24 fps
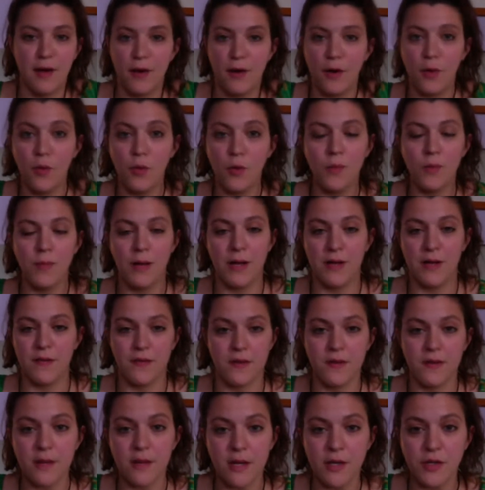All
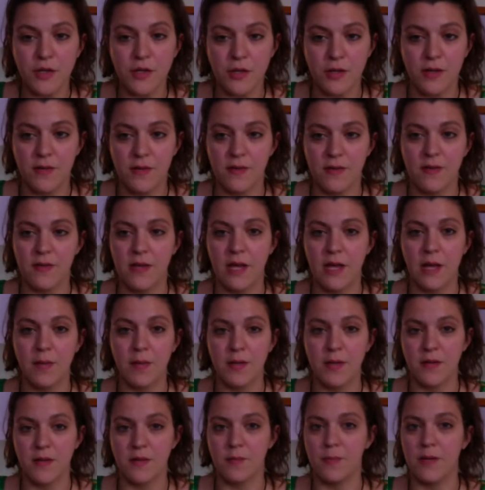manifestation is the same. It
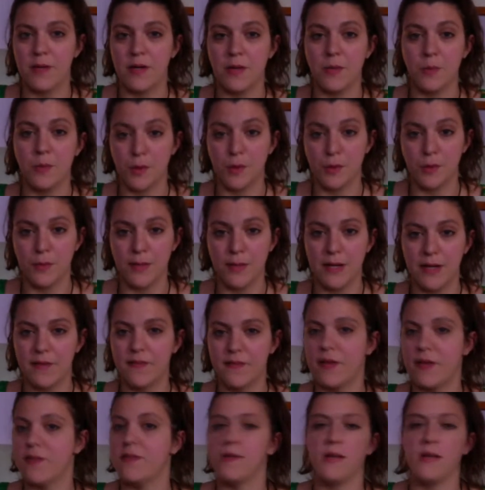doesn't matter what you're
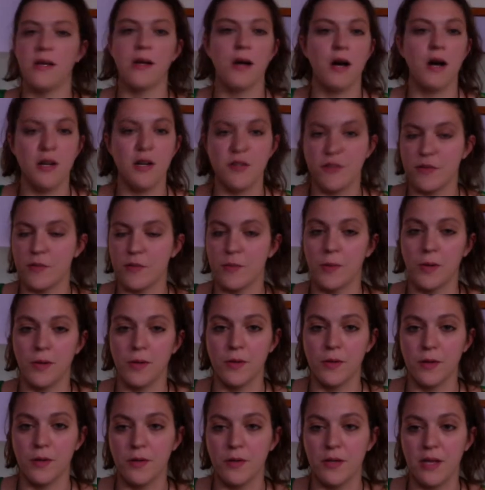manifesting. I just won't
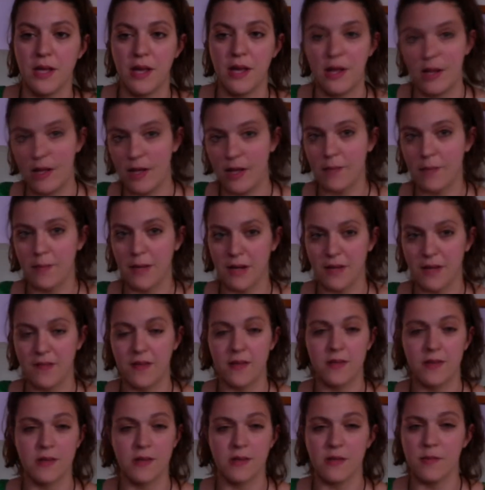go near like
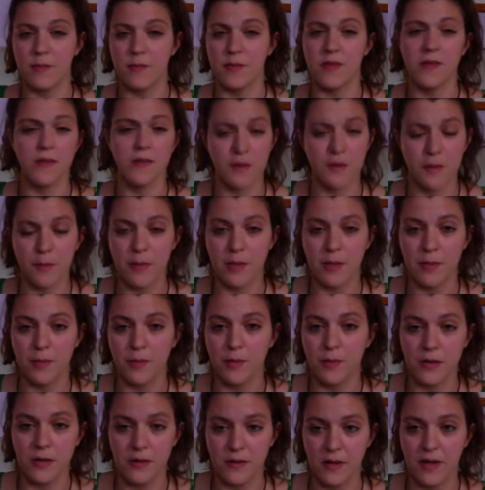manifesting specific people
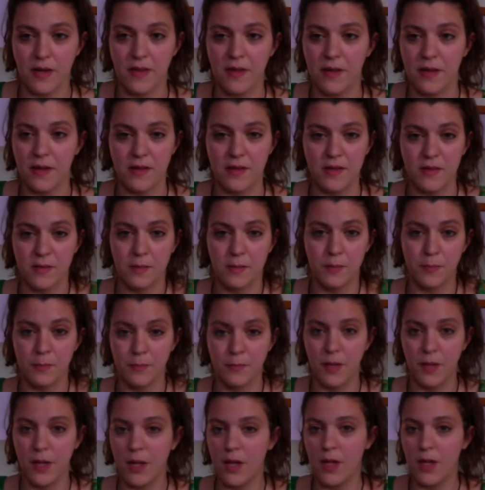because I think it's
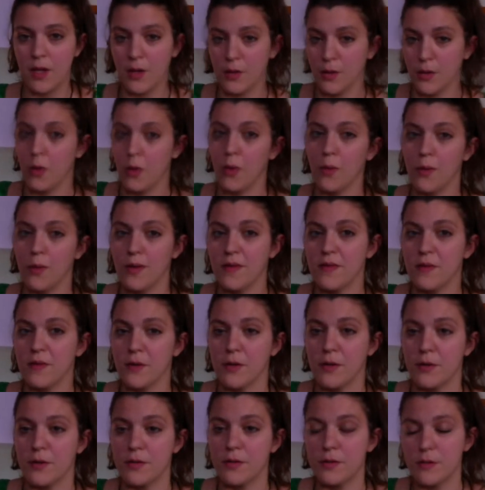not always
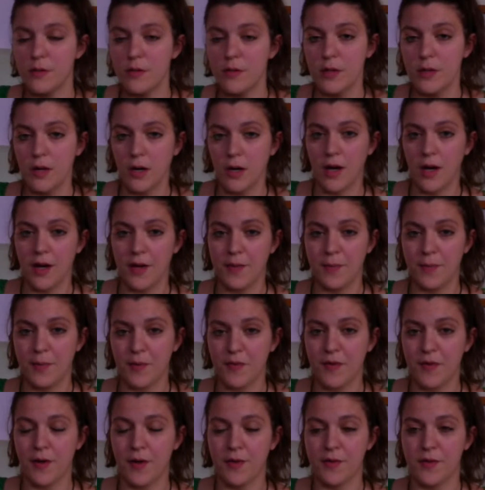good. I
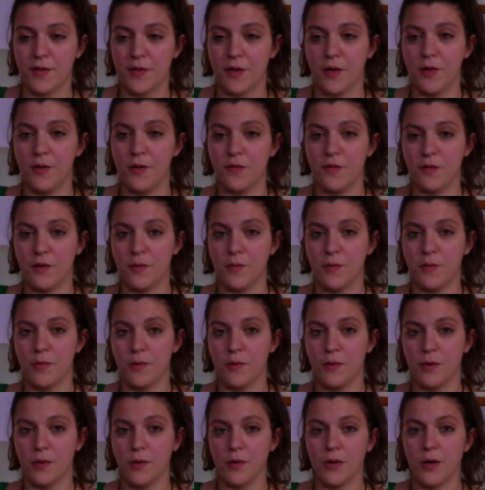prefer to go for a
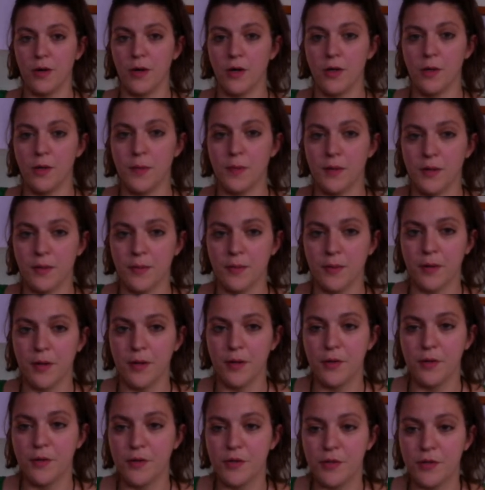more open
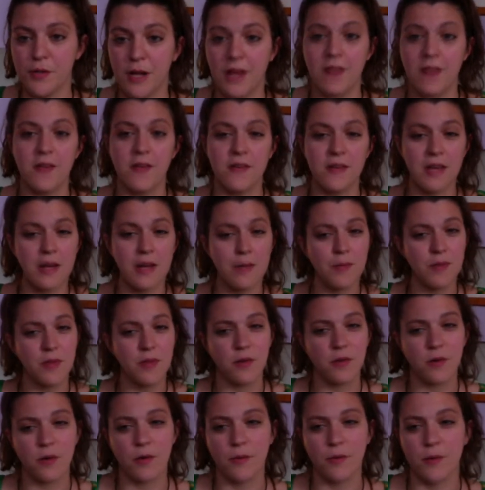approach. And the same with the
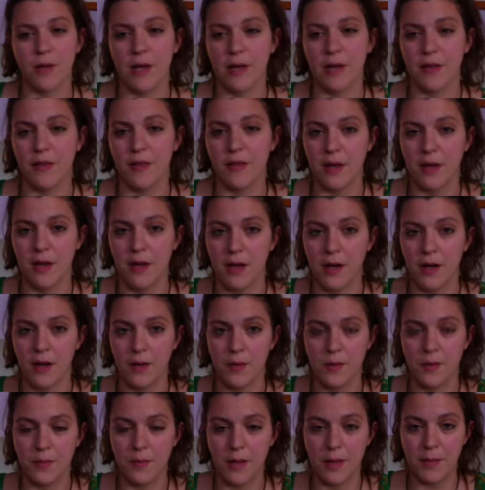career thing. I
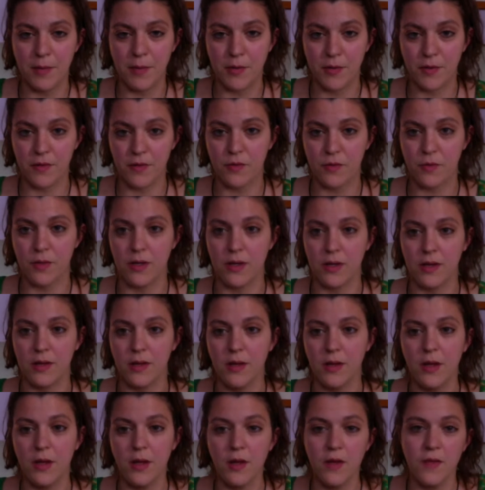would maybe just do it
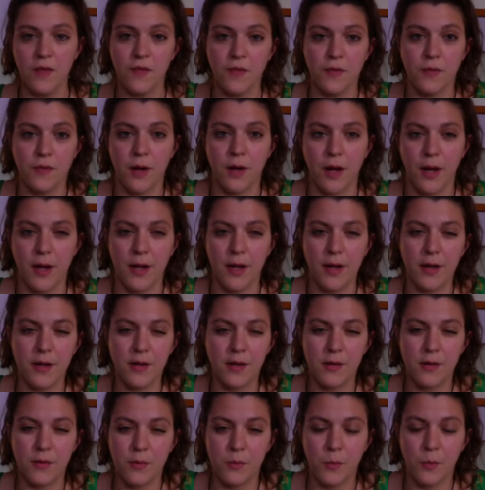for like
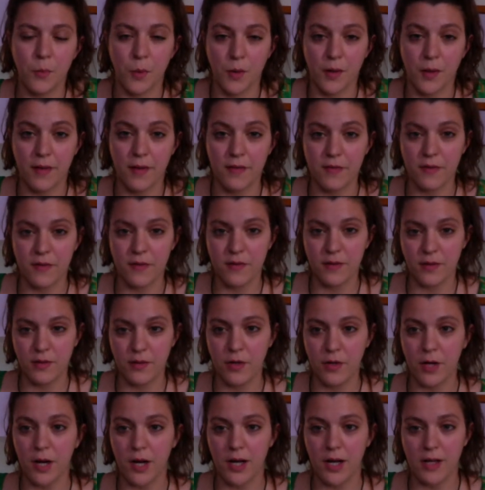whatever is in your
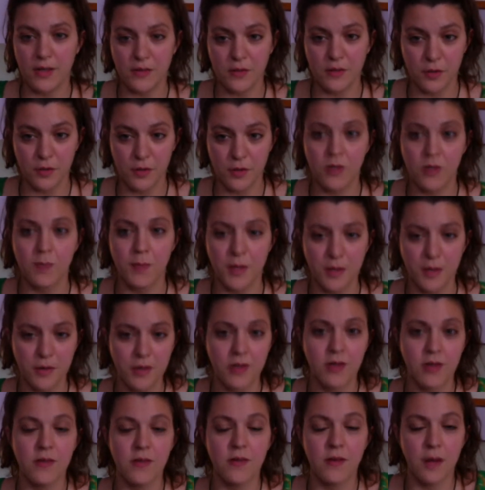highest good, but you
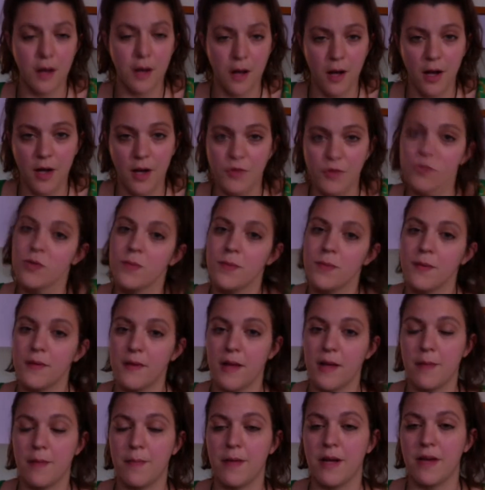can
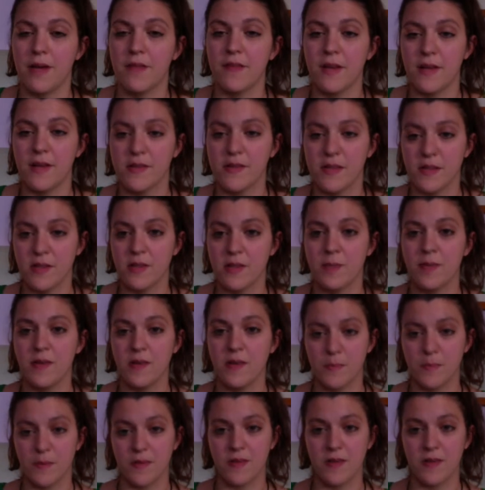100% manifest it to be
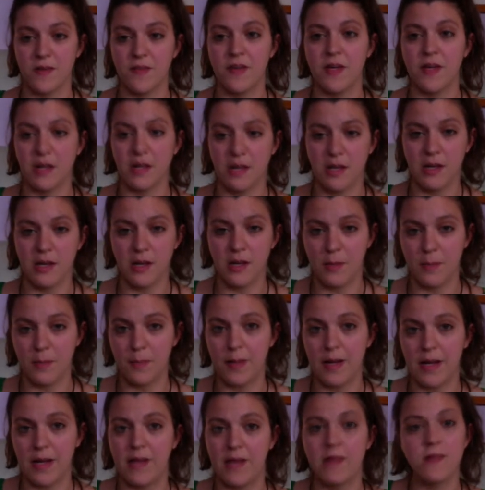specifically a
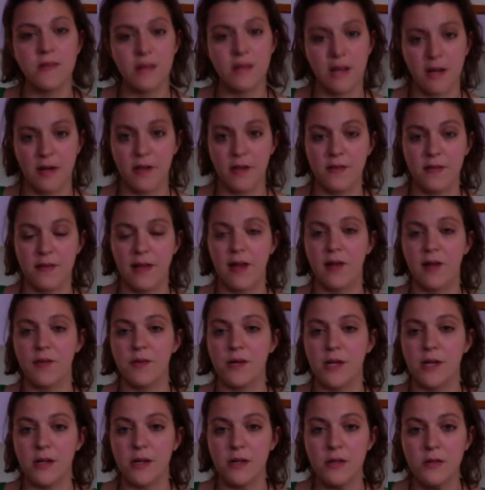place and a
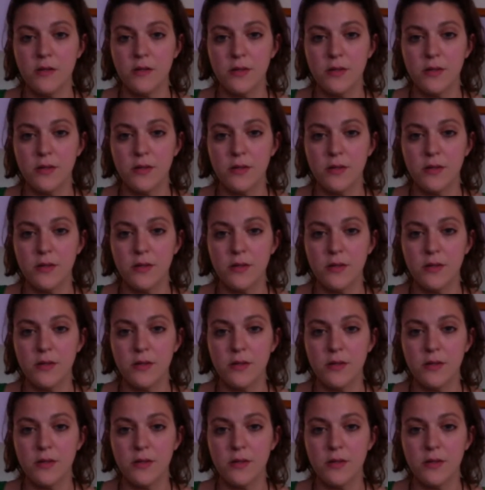salary.